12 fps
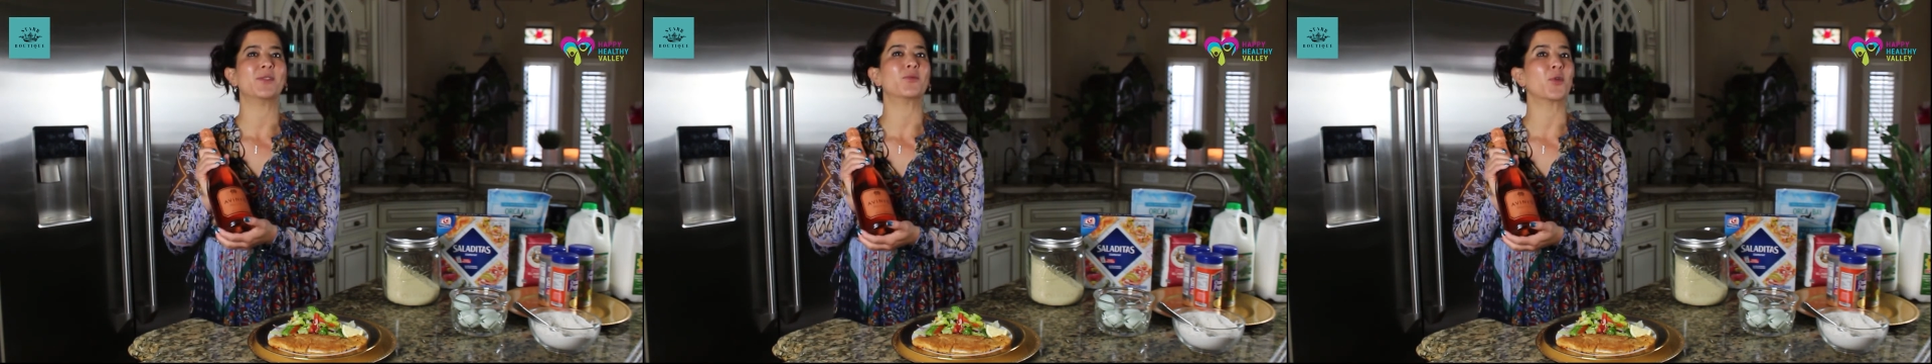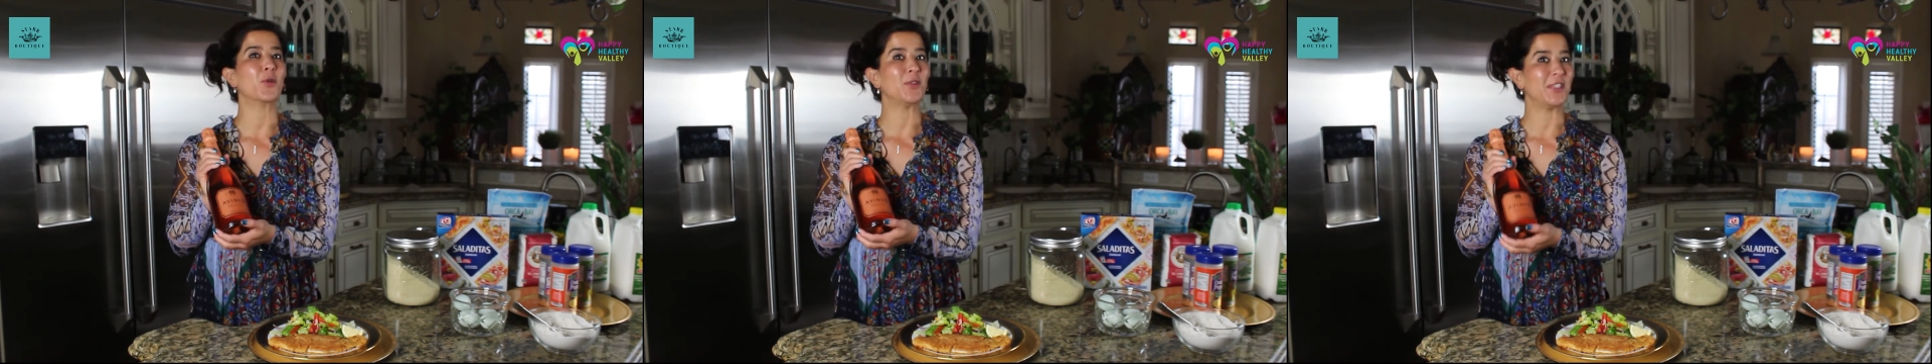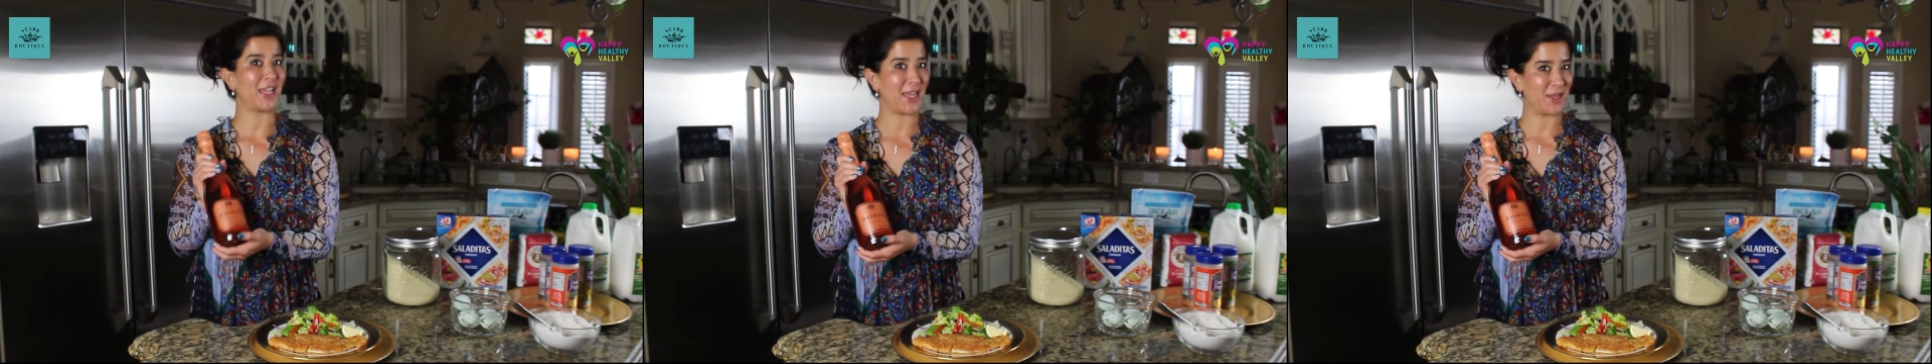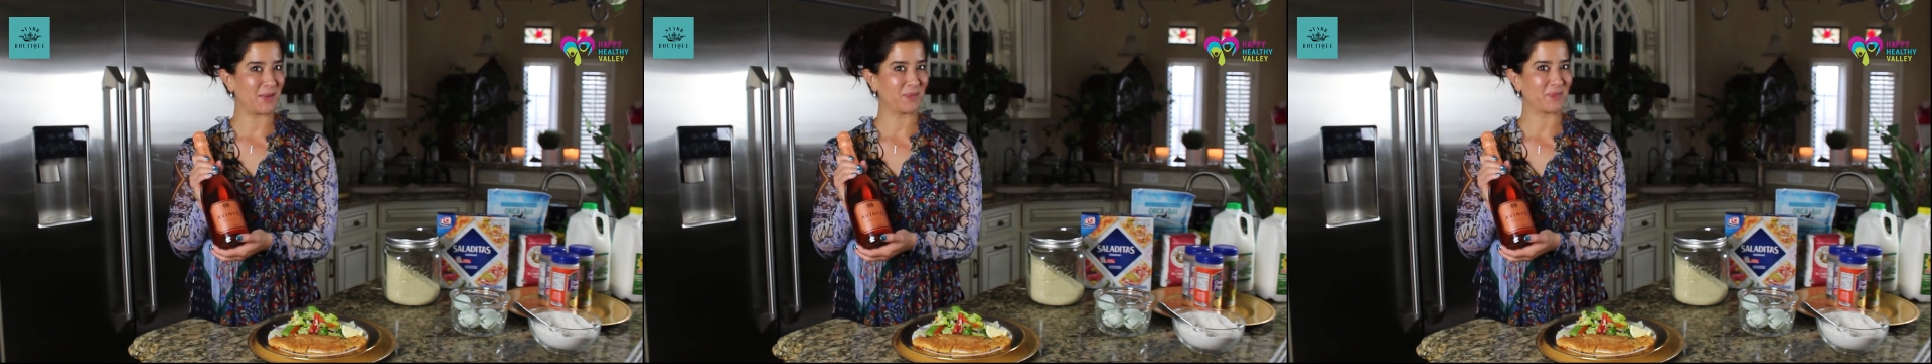
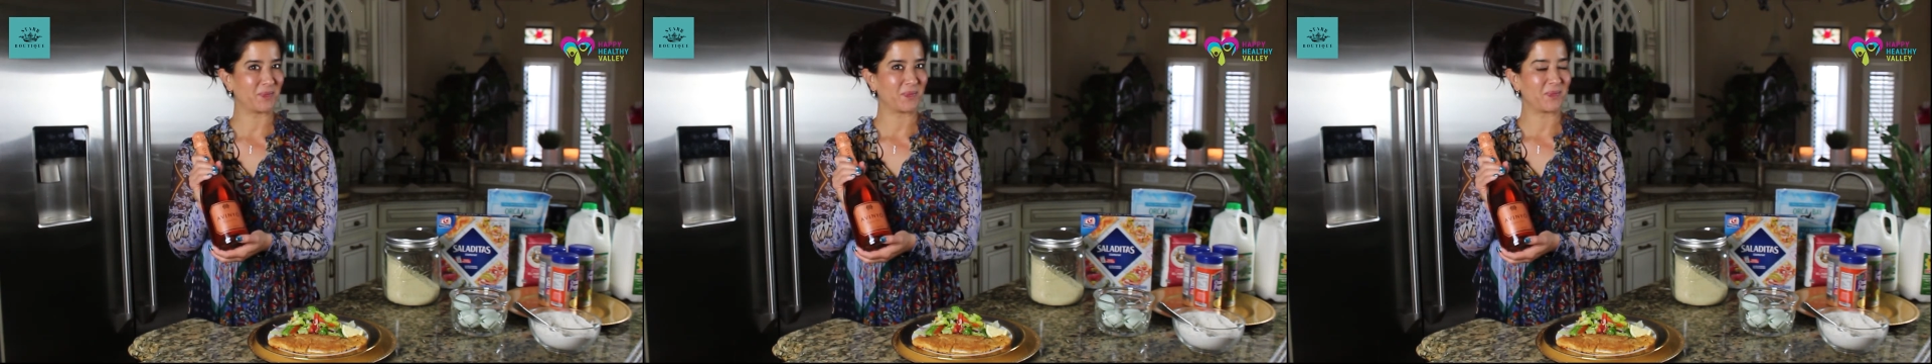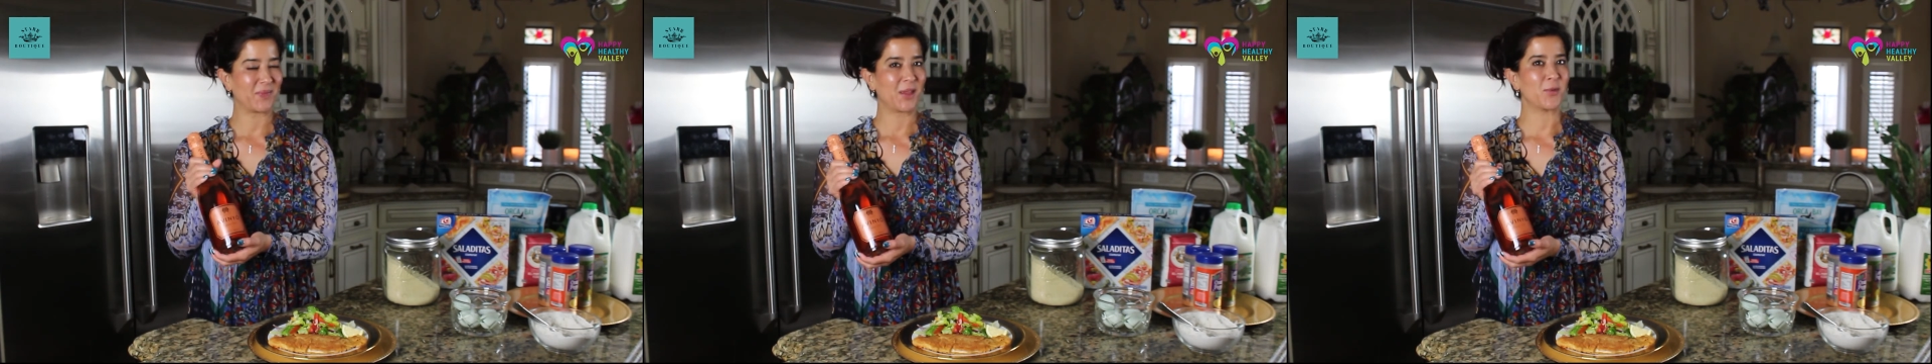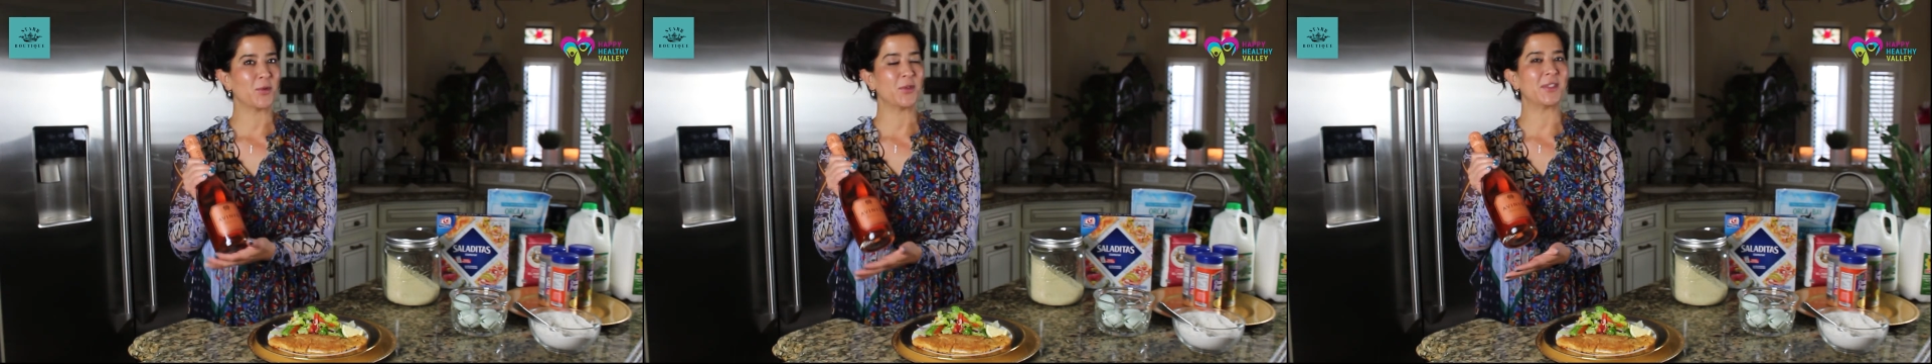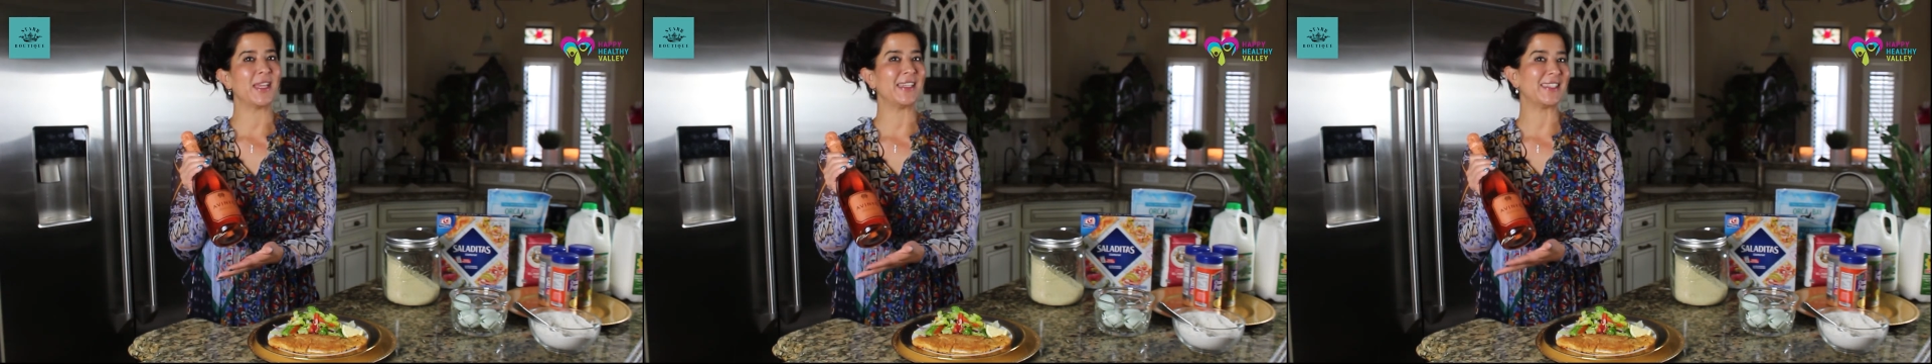rosé.
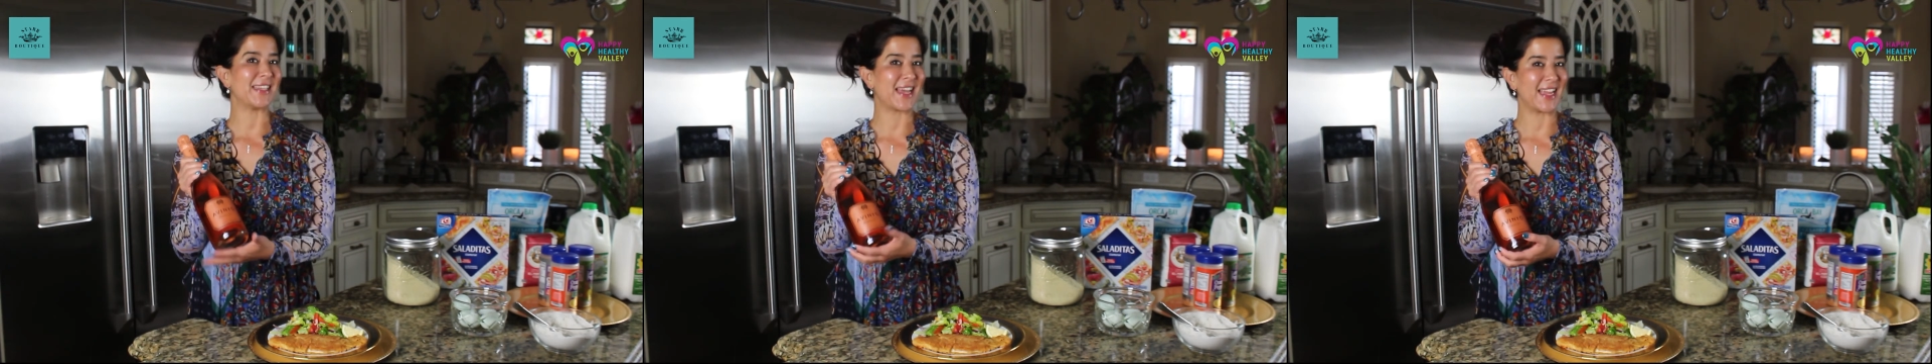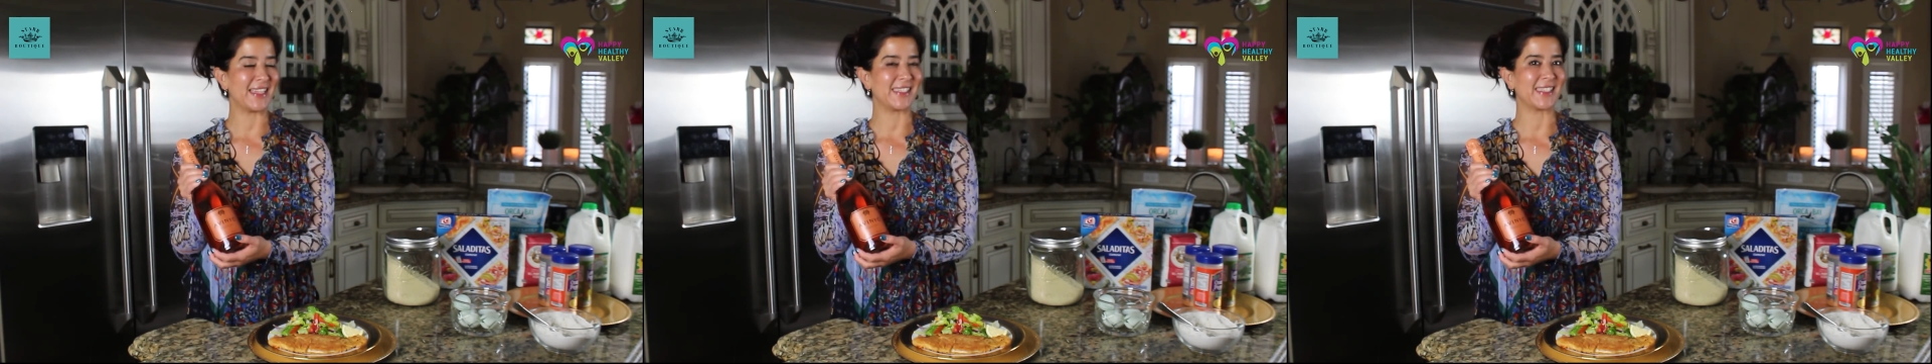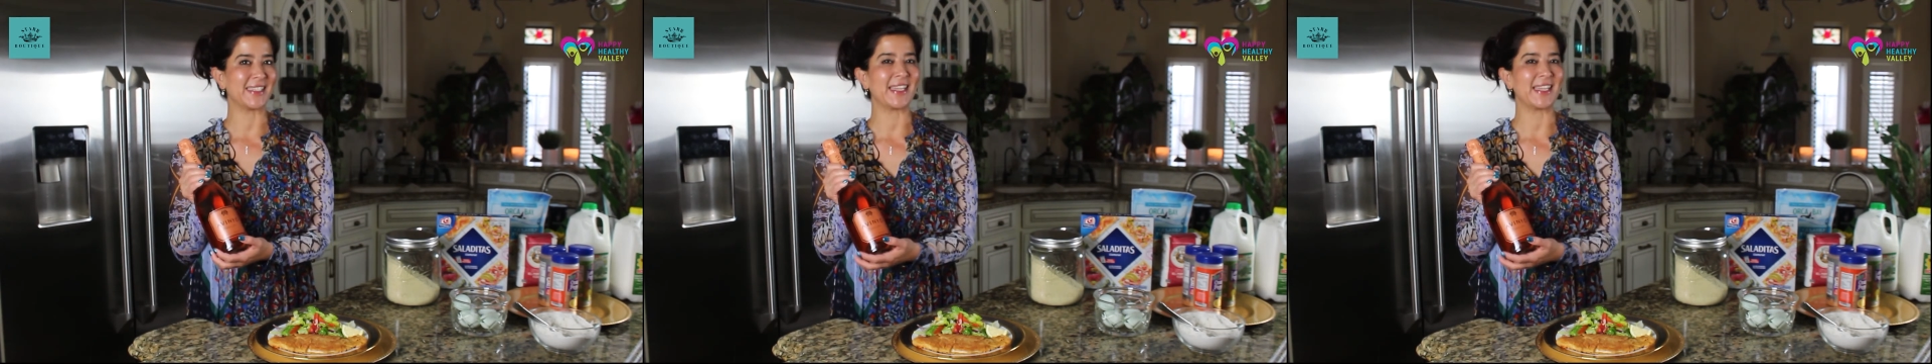Rosé is nice because it